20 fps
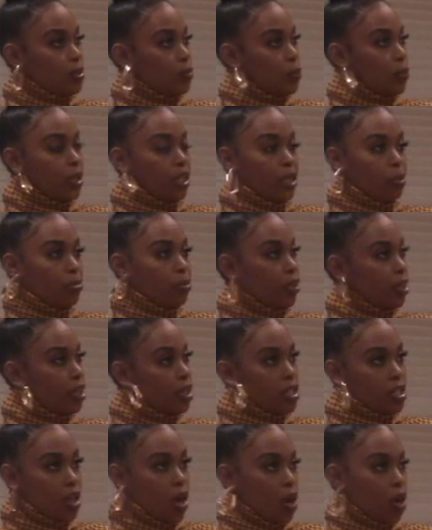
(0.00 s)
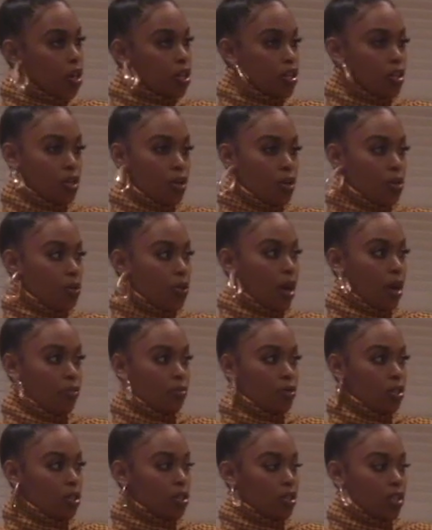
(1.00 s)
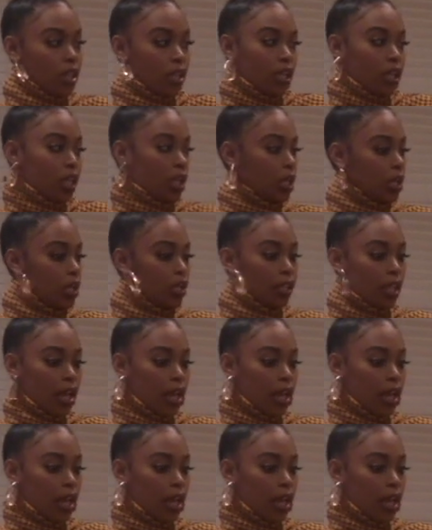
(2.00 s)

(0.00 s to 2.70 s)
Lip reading: and what he brings to our show, I'm just, again,